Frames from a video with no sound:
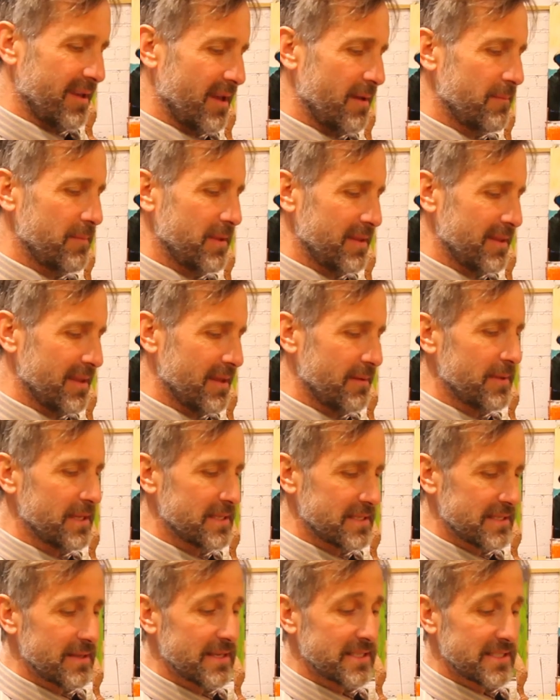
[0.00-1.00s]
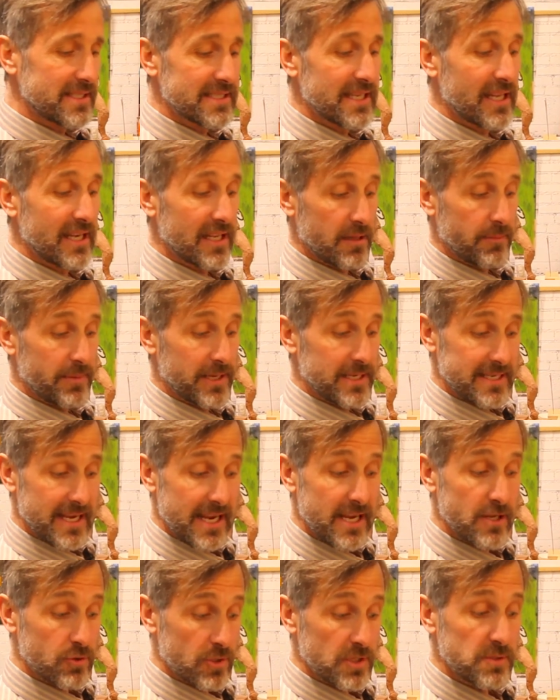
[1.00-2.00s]
I mean, this is a little bit
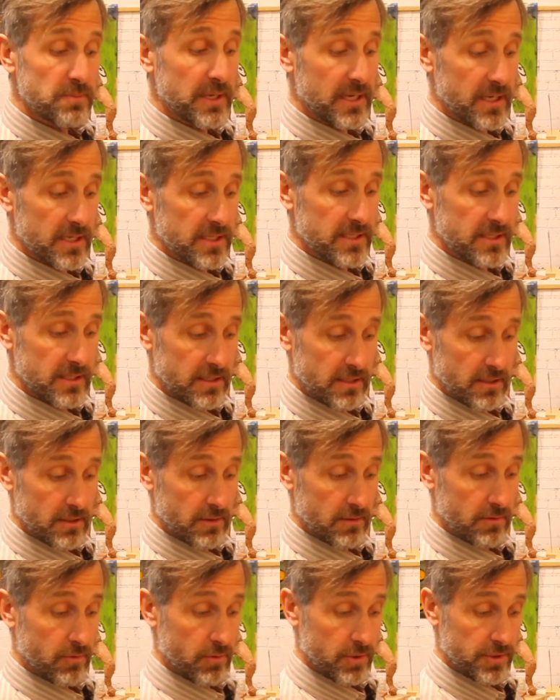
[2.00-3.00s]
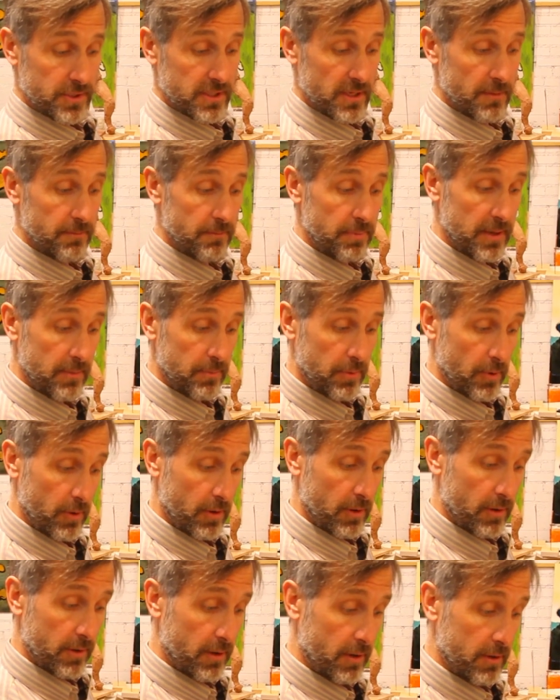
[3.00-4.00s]
dangerous because, of course, some
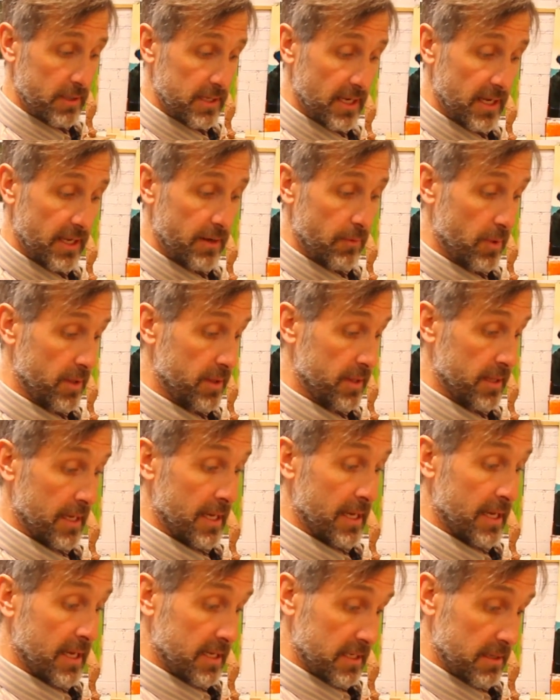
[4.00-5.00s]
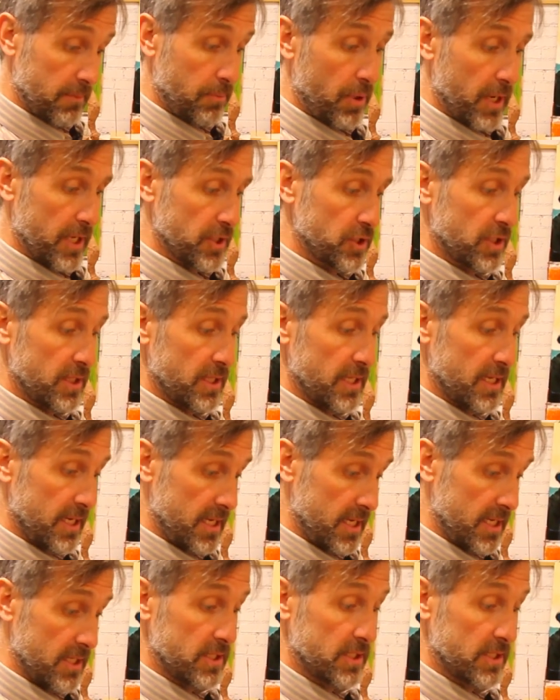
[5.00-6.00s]
people are dealing with depression that
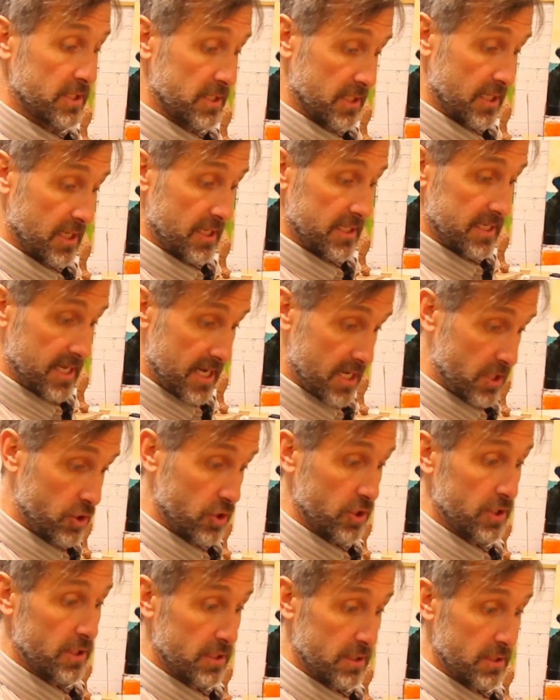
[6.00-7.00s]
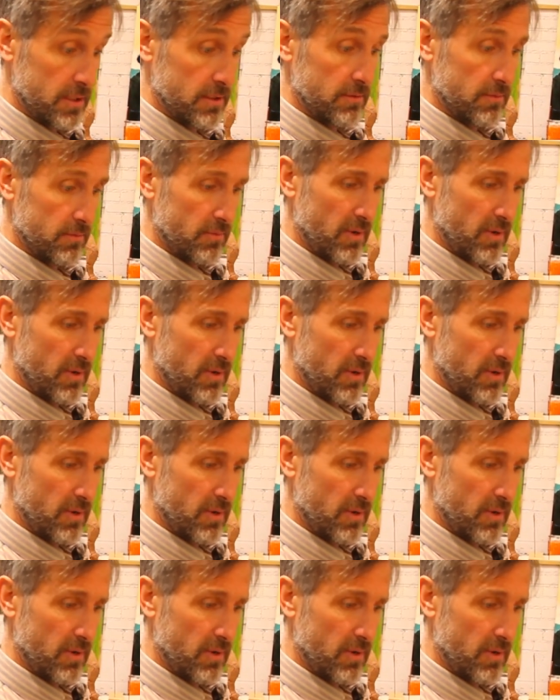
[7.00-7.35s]
needs attention and